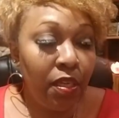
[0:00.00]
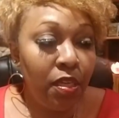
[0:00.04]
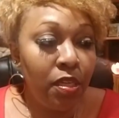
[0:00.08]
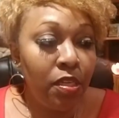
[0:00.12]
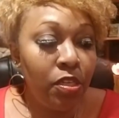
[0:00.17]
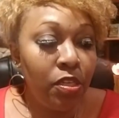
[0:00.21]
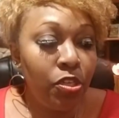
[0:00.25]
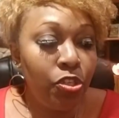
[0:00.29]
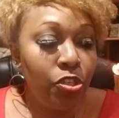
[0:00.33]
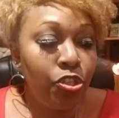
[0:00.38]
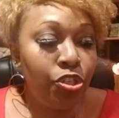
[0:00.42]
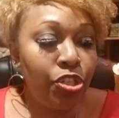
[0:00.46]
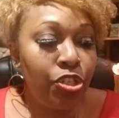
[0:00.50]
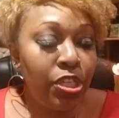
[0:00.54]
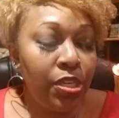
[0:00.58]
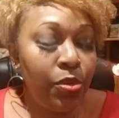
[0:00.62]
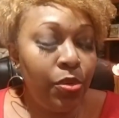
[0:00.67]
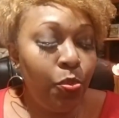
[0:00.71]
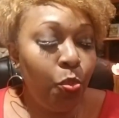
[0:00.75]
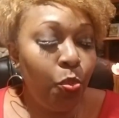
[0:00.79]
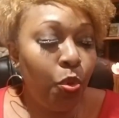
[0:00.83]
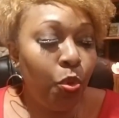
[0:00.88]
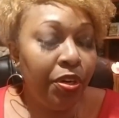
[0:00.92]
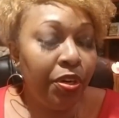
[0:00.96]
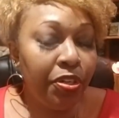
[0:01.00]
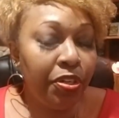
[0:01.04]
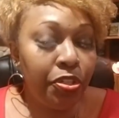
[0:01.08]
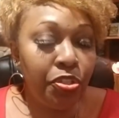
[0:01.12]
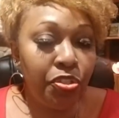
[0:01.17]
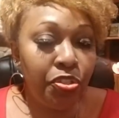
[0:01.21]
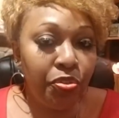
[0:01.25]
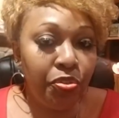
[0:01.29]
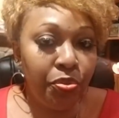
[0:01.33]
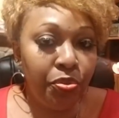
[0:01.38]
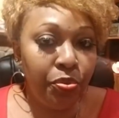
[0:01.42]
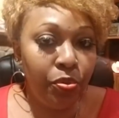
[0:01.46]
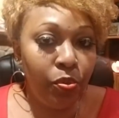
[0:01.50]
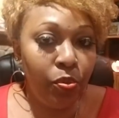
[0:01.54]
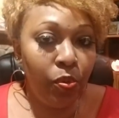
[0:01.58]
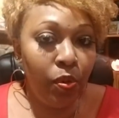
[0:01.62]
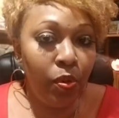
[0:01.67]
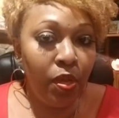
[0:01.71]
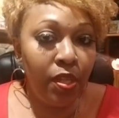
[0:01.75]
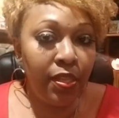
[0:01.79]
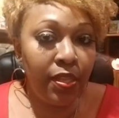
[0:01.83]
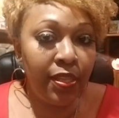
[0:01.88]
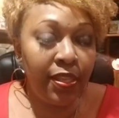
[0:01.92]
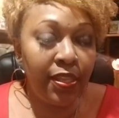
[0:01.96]
she works through
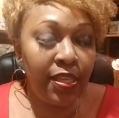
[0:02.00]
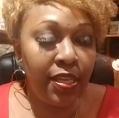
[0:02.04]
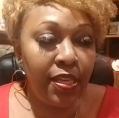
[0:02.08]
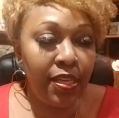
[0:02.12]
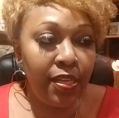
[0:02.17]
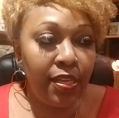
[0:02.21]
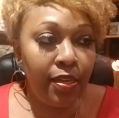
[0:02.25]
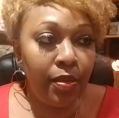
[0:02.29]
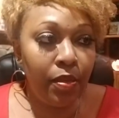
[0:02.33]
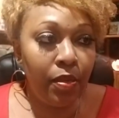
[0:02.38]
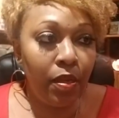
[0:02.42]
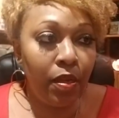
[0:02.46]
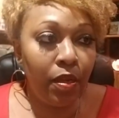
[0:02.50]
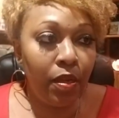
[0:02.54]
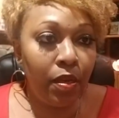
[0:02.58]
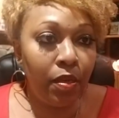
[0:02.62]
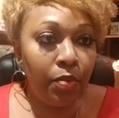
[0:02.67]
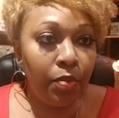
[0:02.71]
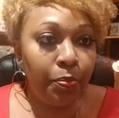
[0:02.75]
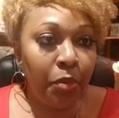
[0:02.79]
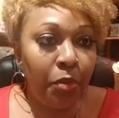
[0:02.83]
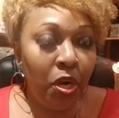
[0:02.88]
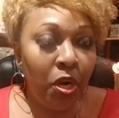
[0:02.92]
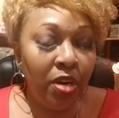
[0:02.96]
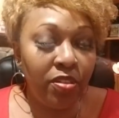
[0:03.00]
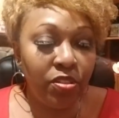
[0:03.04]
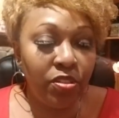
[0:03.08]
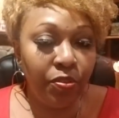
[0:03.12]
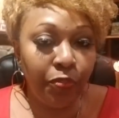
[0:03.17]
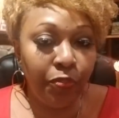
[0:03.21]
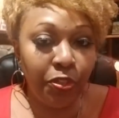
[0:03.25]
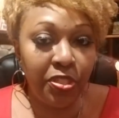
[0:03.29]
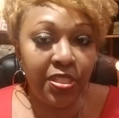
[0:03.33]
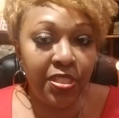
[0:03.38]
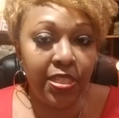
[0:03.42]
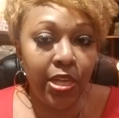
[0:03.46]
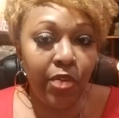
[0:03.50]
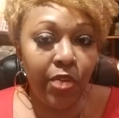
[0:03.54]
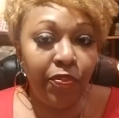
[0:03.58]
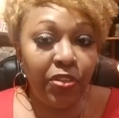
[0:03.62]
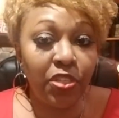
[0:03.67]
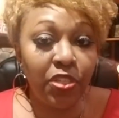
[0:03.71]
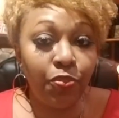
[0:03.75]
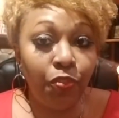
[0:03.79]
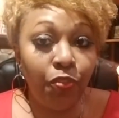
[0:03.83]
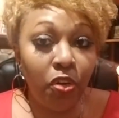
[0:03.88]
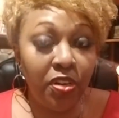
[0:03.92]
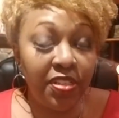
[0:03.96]
the parts of herself as
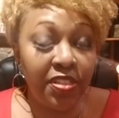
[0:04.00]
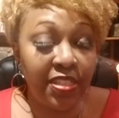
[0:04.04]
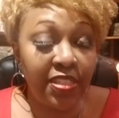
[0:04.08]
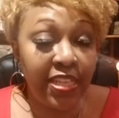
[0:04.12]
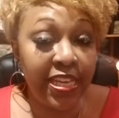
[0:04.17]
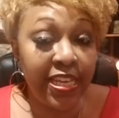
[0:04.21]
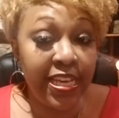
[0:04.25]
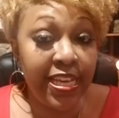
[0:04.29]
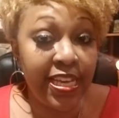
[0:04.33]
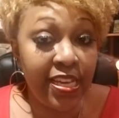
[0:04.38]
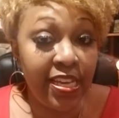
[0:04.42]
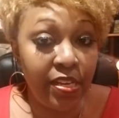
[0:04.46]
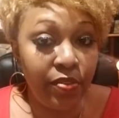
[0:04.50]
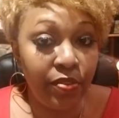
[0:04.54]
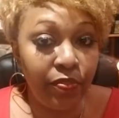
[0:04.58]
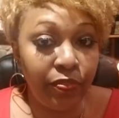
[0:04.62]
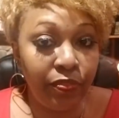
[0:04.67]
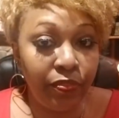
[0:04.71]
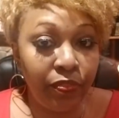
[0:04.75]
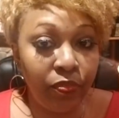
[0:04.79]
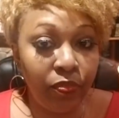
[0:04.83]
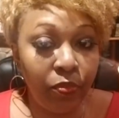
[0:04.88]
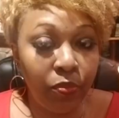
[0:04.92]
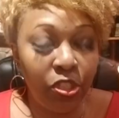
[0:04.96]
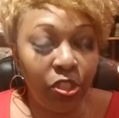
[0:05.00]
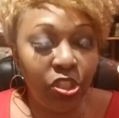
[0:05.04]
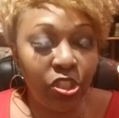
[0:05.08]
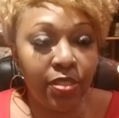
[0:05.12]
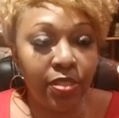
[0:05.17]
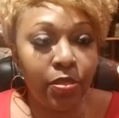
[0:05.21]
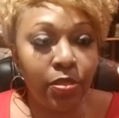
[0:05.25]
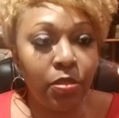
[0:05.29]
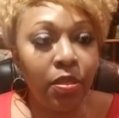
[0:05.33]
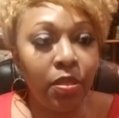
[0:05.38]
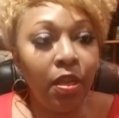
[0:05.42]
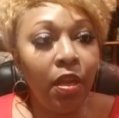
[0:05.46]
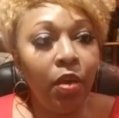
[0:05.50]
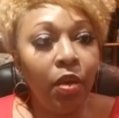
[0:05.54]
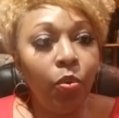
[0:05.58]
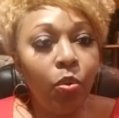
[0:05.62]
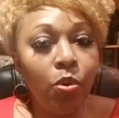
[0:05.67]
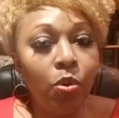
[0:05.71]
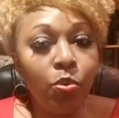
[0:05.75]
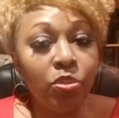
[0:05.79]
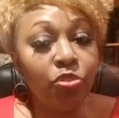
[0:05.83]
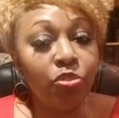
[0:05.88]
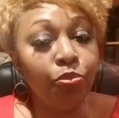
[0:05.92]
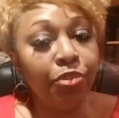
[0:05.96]
far as the Eve, which is what
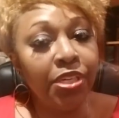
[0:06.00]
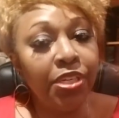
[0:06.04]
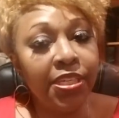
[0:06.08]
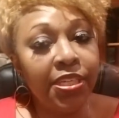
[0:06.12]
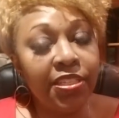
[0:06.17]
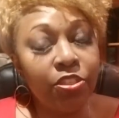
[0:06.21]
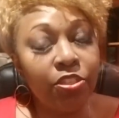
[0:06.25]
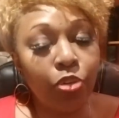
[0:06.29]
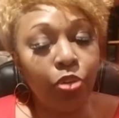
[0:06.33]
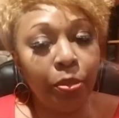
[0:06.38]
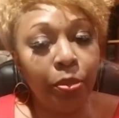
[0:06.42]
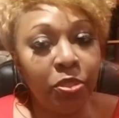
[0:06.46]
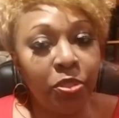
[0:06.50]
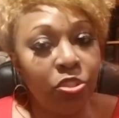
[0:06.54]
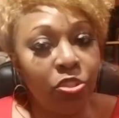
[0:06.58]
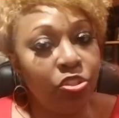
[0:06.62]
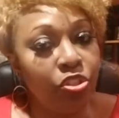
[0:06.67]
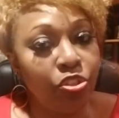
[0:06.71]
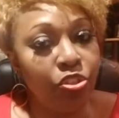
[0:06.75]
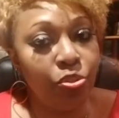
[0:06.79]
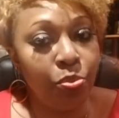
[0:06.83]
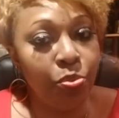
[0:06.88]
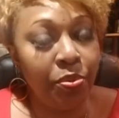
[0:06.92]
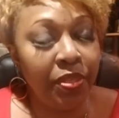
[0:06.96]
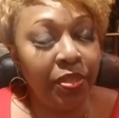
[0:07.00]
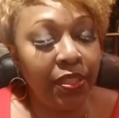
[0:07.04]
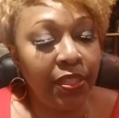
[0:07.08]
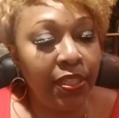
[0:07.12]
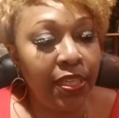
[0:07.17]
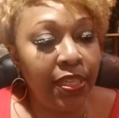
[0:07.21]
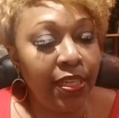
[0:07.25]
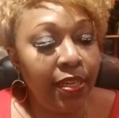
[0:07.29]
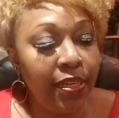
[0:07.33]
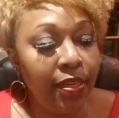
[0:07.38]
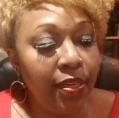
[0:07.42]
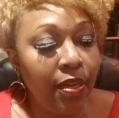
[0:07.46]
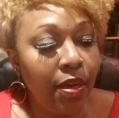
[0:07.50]
was written in scriptures to do with the